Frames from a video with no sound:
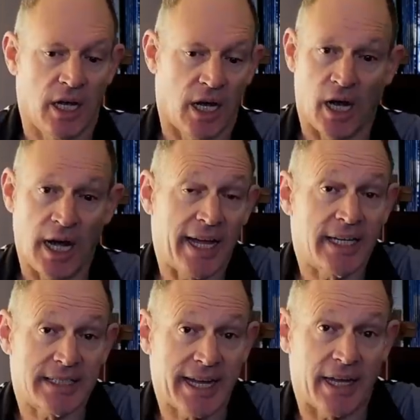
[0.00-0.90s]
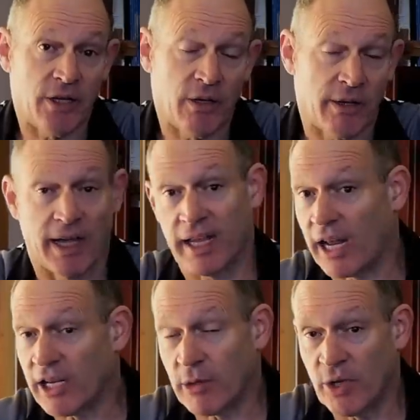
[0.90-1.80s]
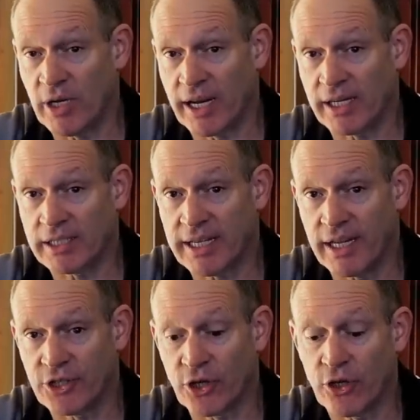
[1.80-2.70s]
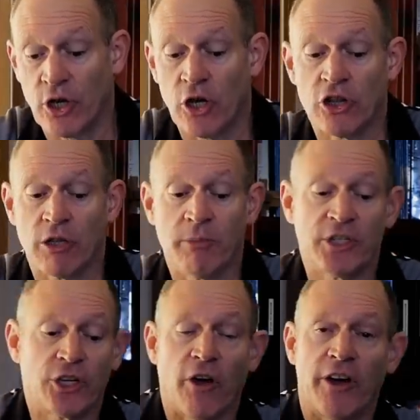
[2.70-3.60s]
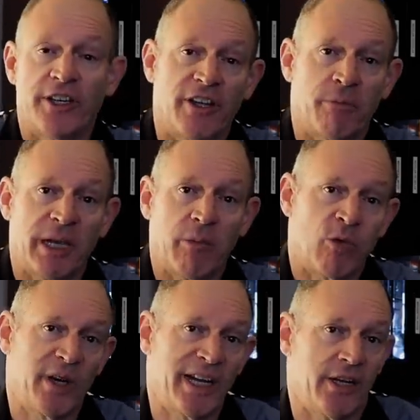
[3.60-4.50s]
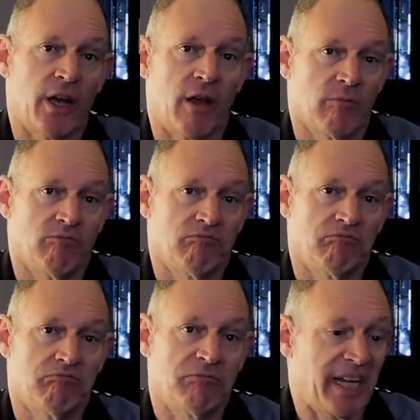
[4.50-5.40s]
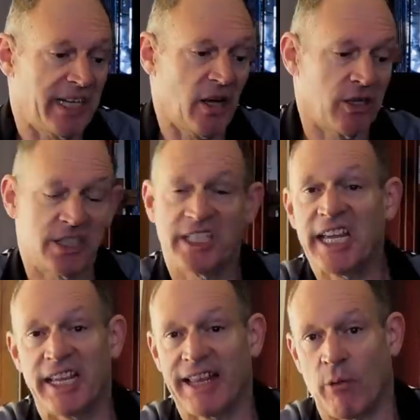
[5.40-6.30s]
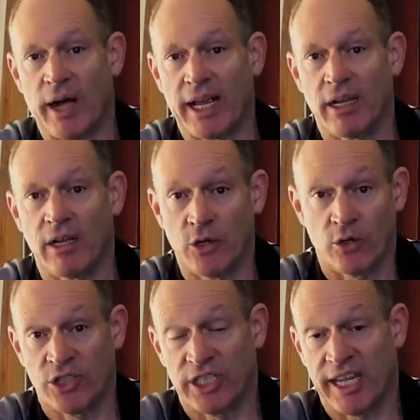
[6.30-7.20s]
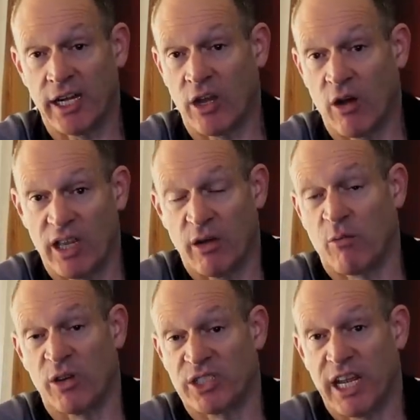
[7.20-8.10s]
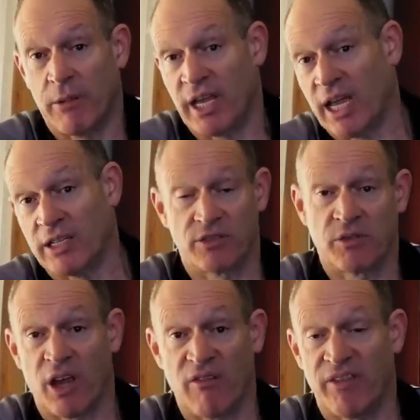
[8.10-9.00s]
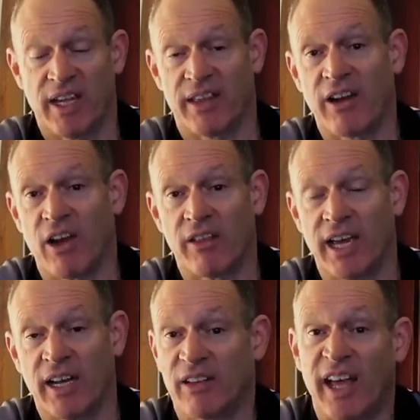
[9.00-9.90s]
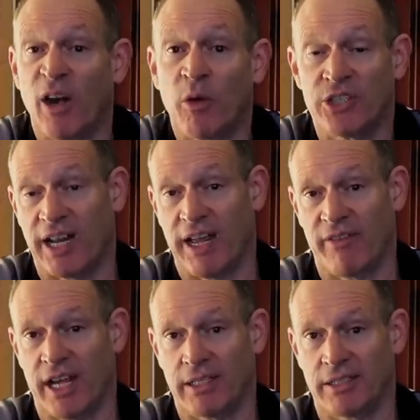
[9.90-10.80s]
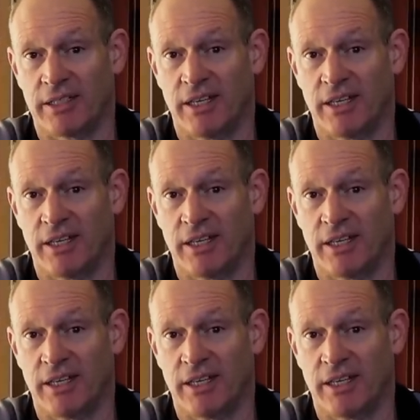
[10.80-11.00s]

I understand you. A gun community understands you. The majority of people really don't. They don't see it that way. You're just a gun guy that wants to keep your guns. Go figure, they know that. They don't want you to have guns.